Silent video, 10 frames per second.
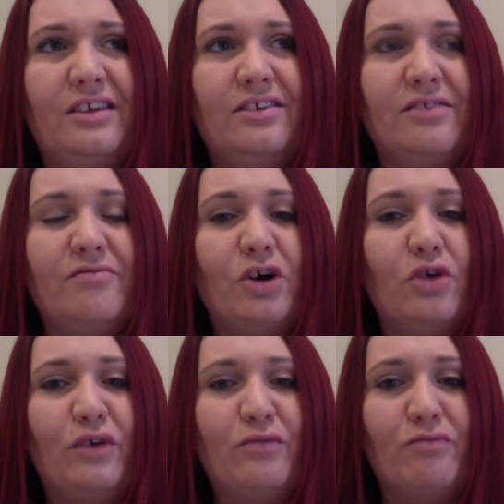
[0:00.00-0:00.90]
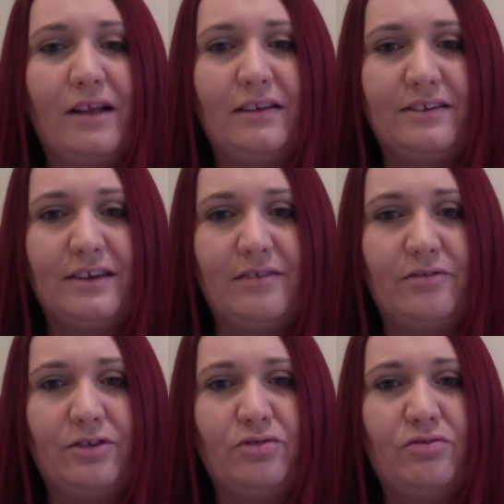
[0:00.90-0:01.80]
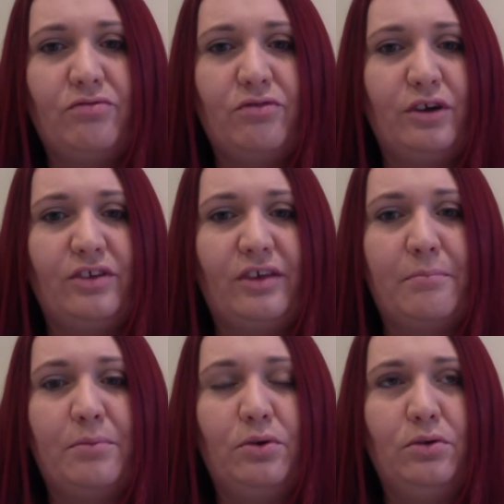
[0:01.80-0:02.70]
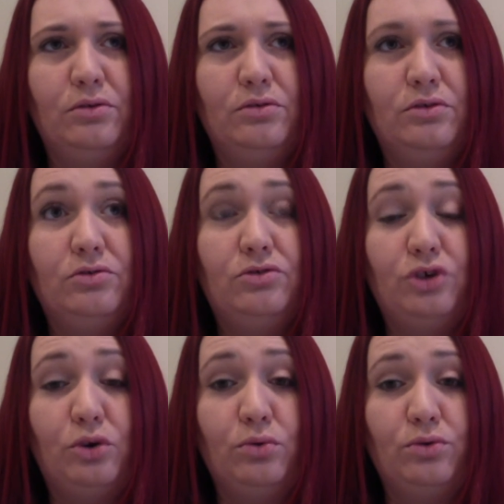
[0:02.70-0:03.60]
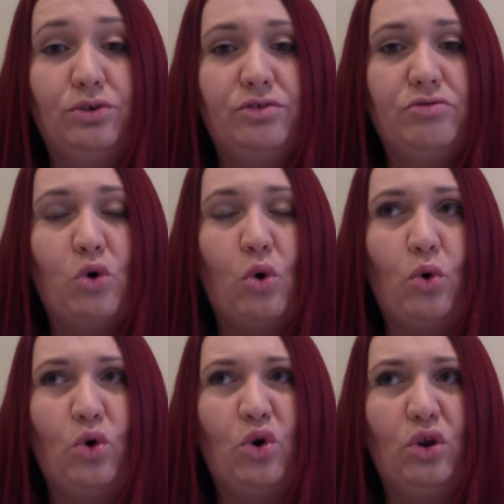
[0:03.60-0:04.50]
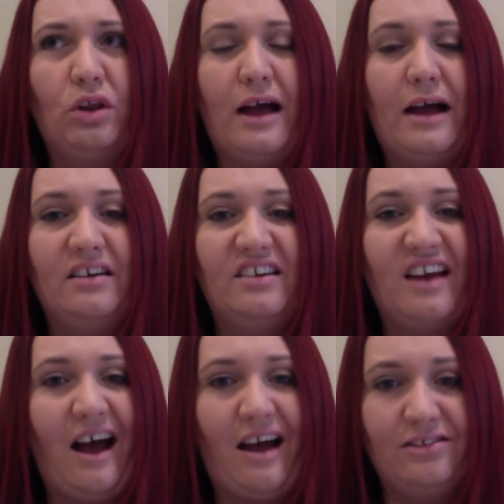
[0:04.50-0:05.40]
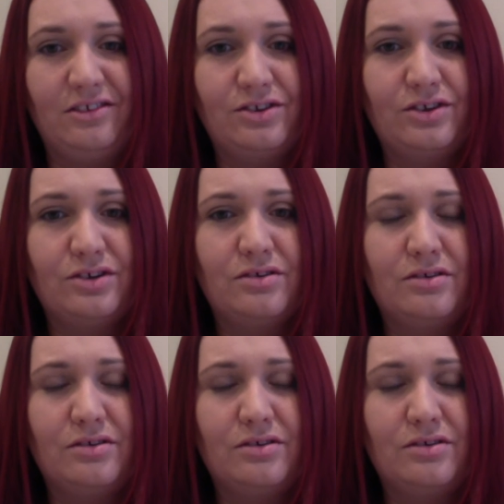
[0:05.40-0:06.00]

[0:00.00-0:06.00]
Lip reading: involving relatives, for example, Joe's uncle and aunt